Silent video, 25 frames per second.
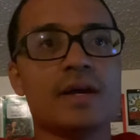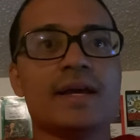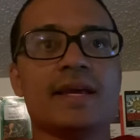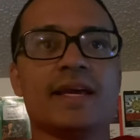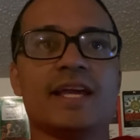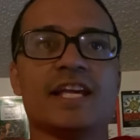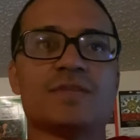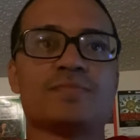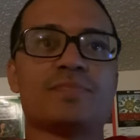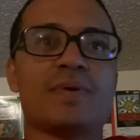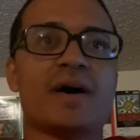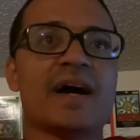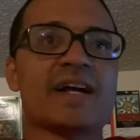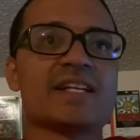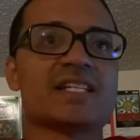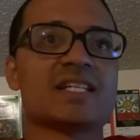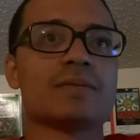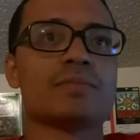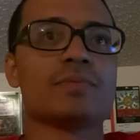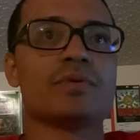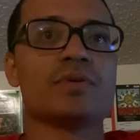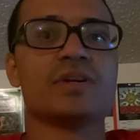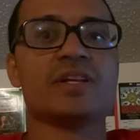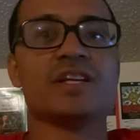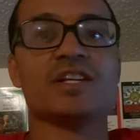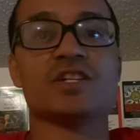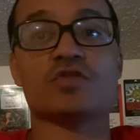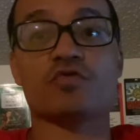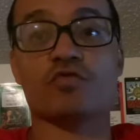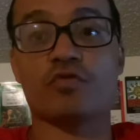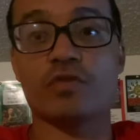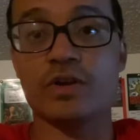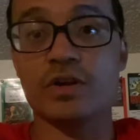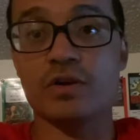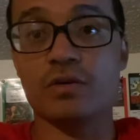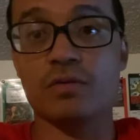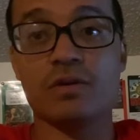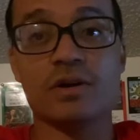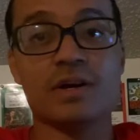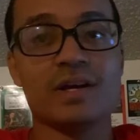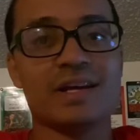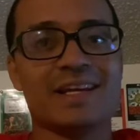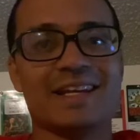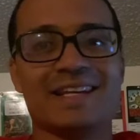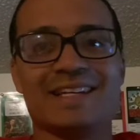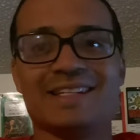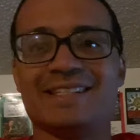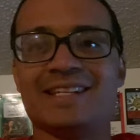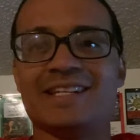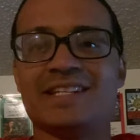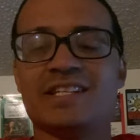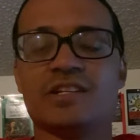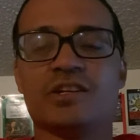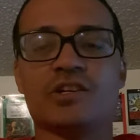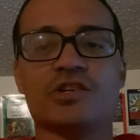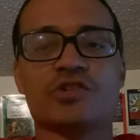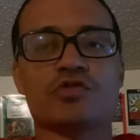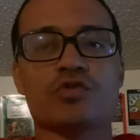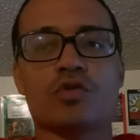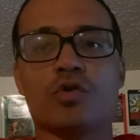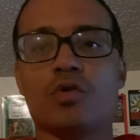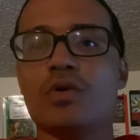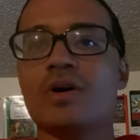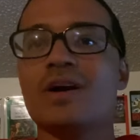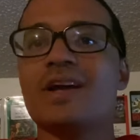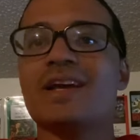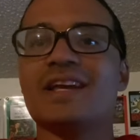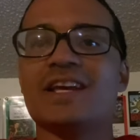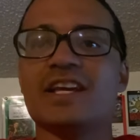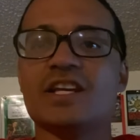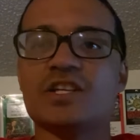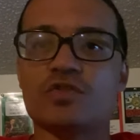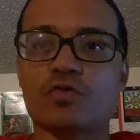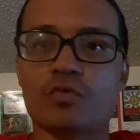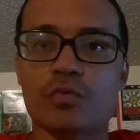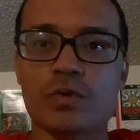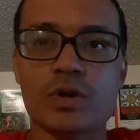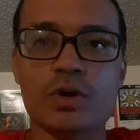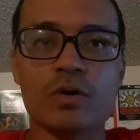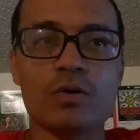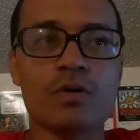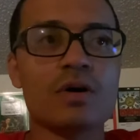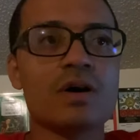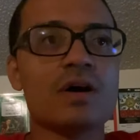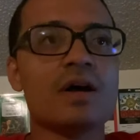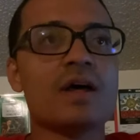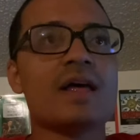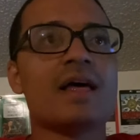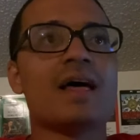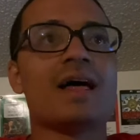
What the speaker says: His boxing ability is real. His distance control is real.